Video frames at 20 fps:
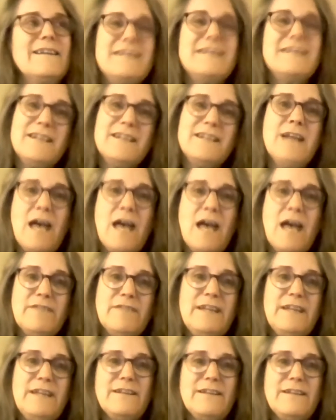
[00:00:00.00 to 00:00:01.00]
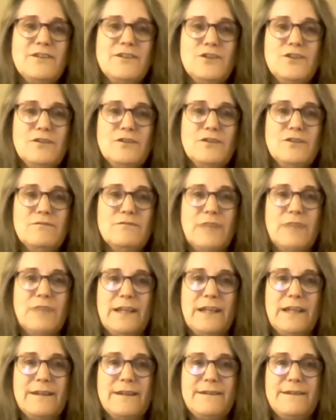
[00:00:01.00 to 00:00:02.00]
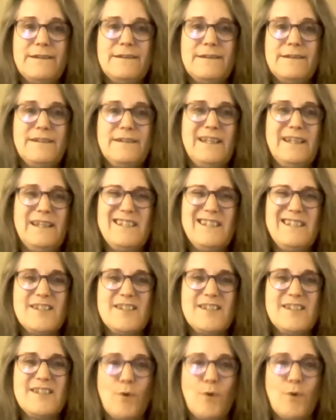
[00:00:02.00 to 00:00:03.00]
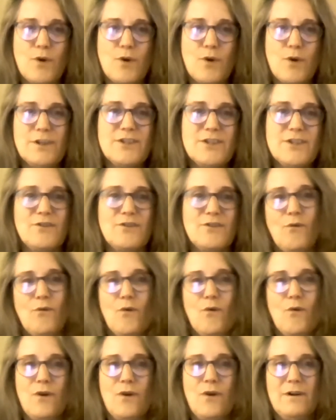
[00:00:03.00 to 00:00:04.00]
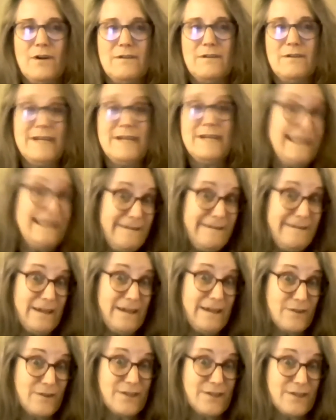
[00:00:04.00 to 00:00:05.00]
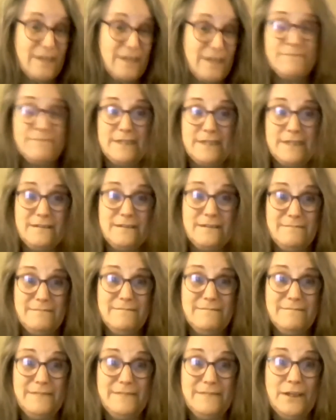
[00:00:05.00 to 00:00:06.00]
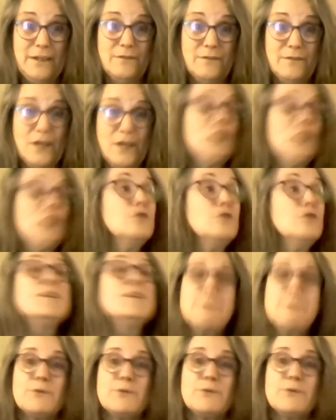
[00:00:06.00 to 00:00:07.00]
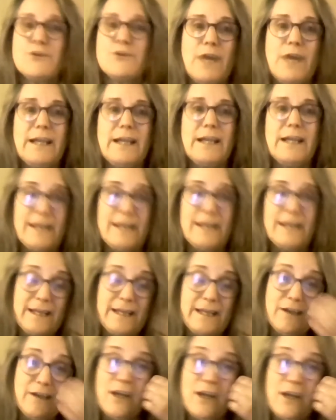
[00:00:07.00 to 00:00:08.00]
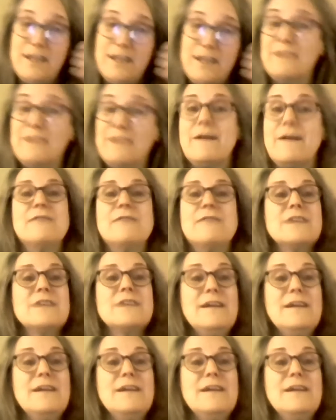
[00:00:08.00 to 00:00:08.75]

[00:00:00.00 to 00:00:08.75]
that didn't have anything to do with kids sports or any of the other stuff that you know. Yeah. Usually we were trailing a, a kid around